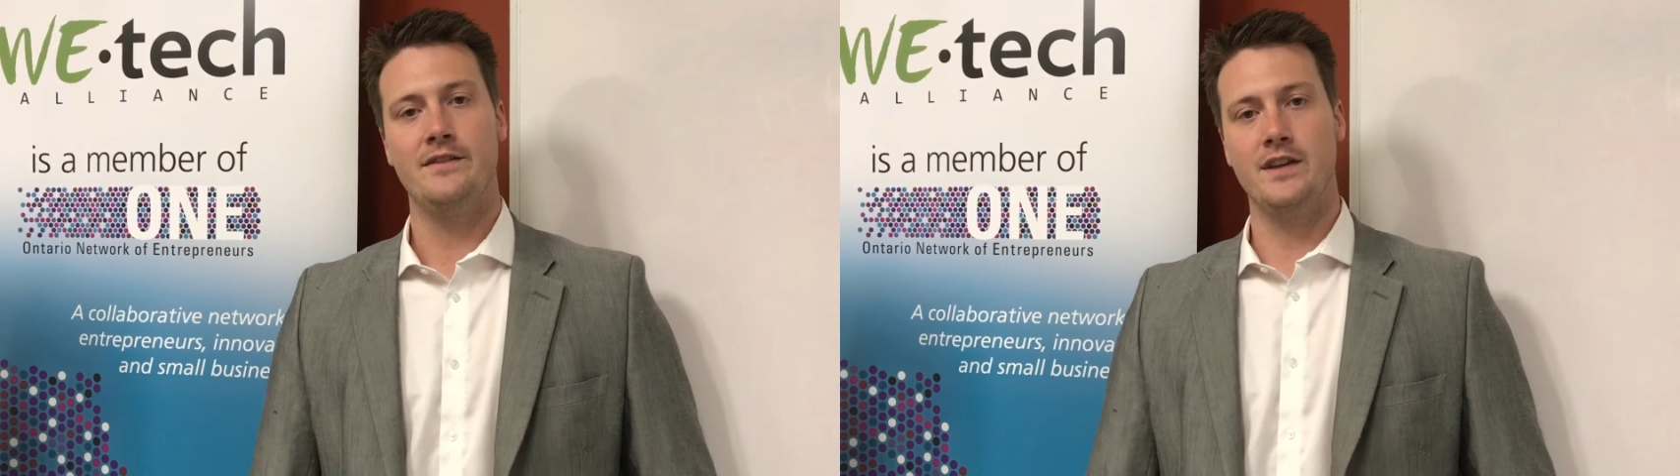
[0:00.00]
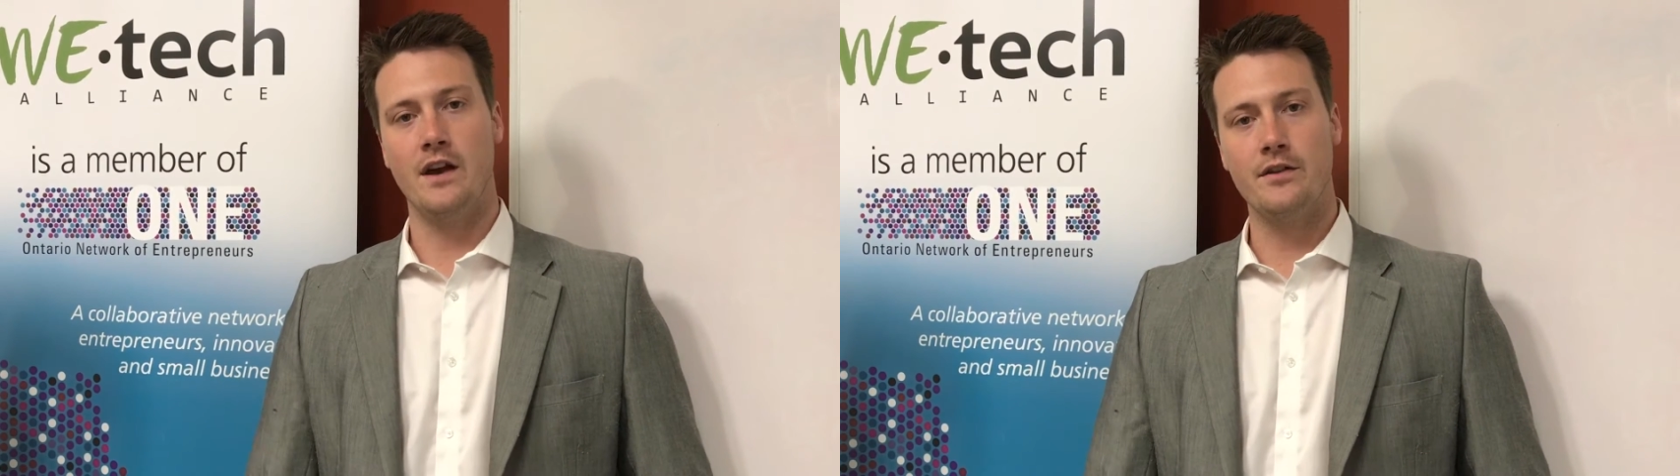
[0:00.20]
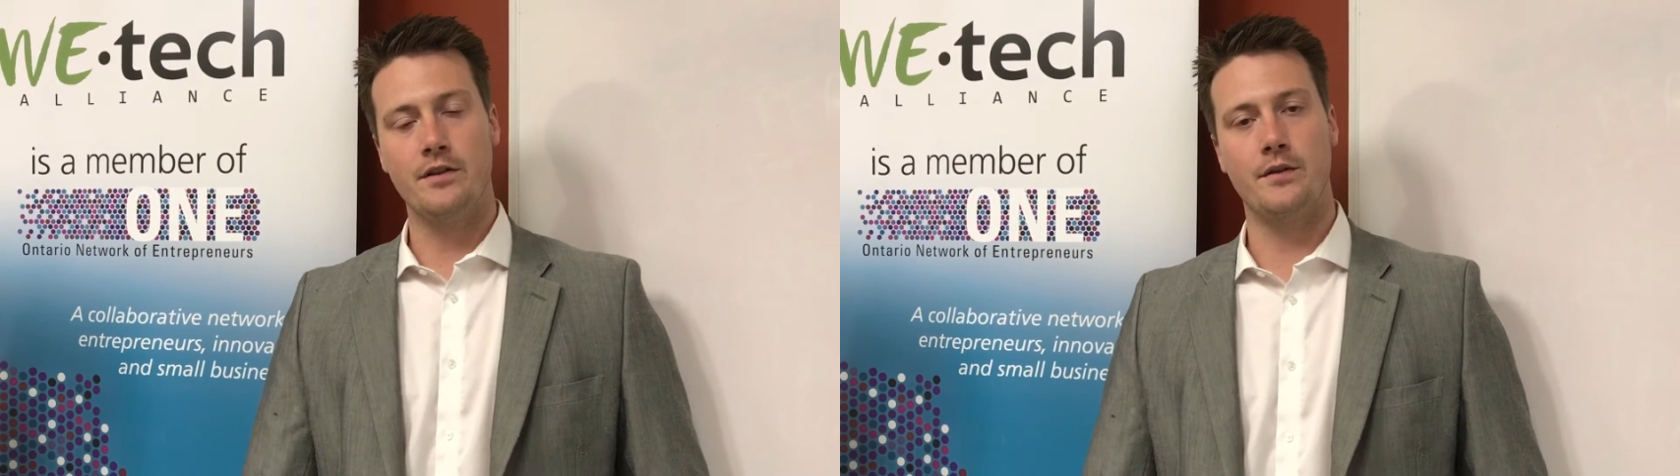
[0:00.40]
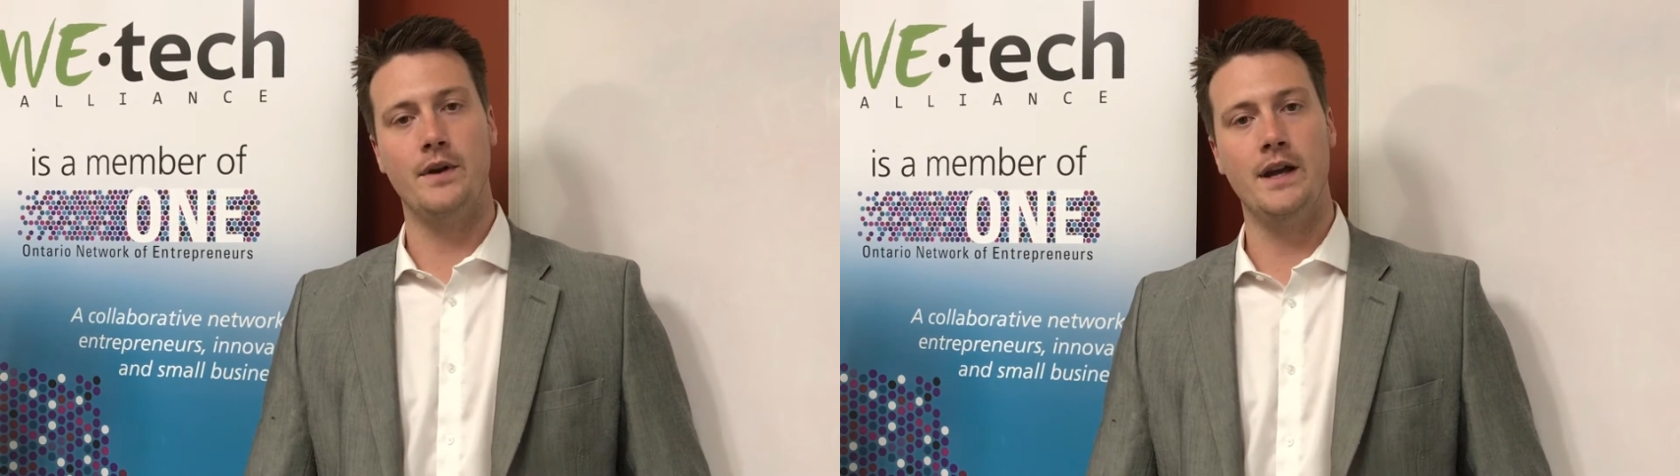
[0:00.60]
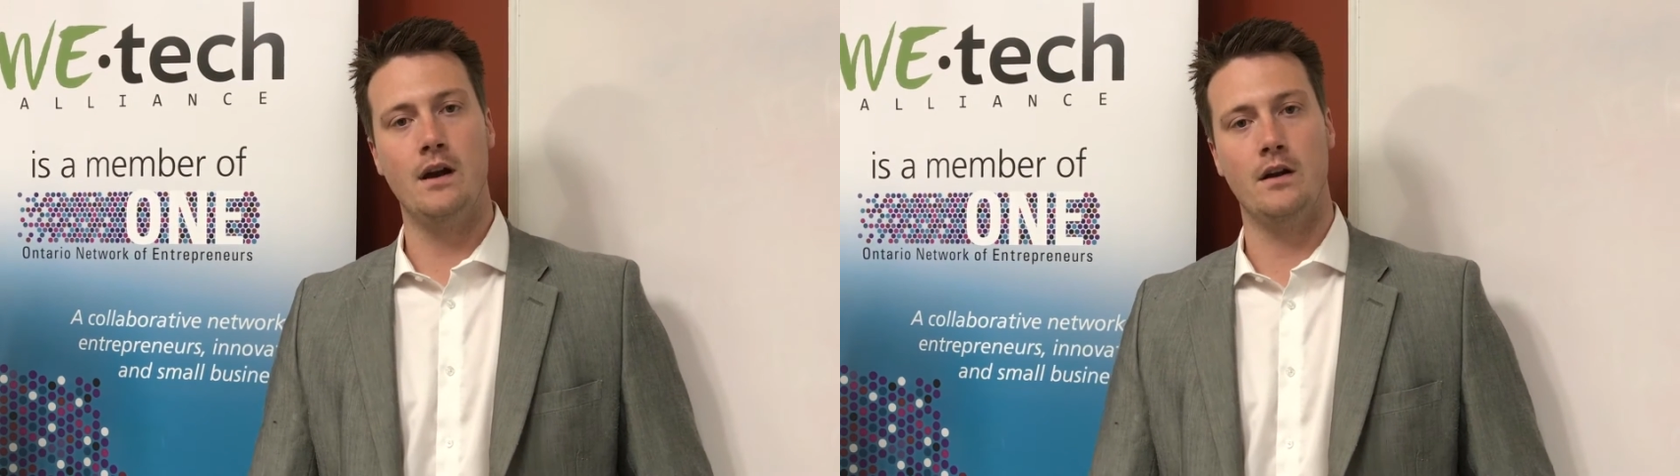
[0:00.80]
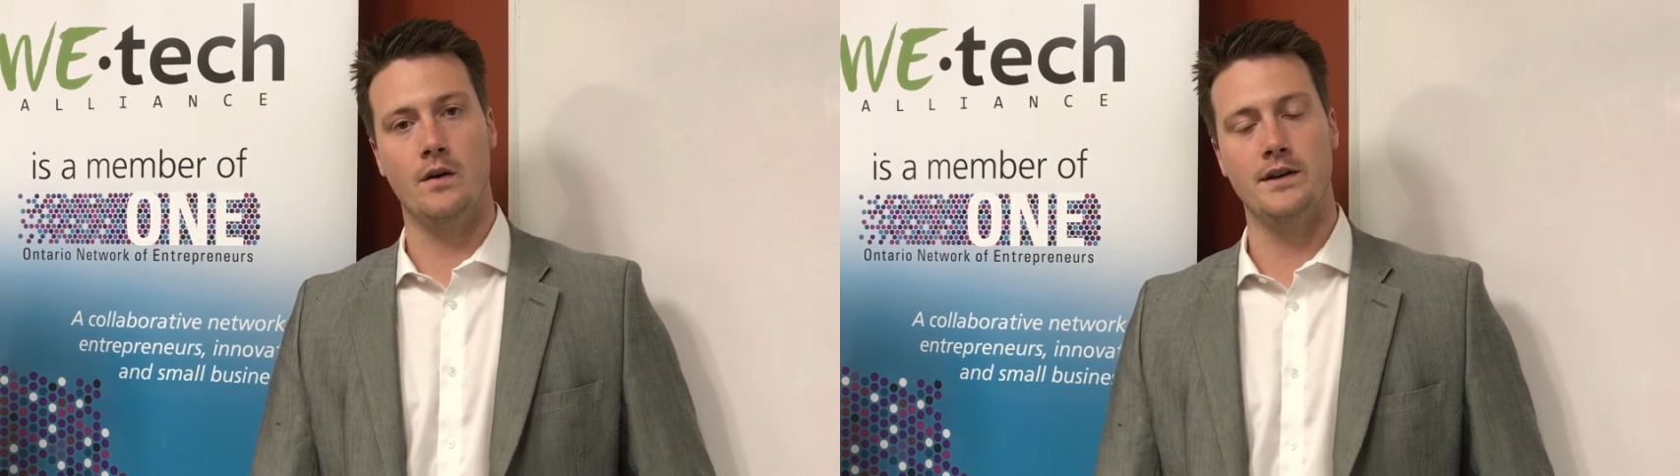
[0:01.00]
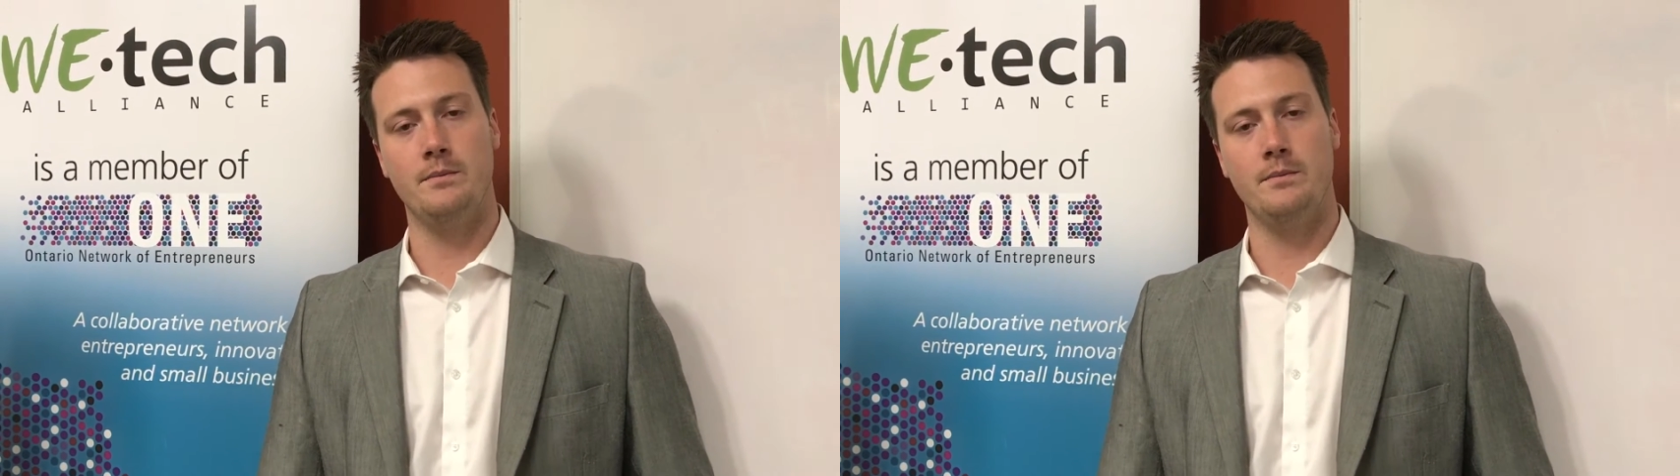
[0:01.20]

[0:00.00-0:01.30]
The other three are going to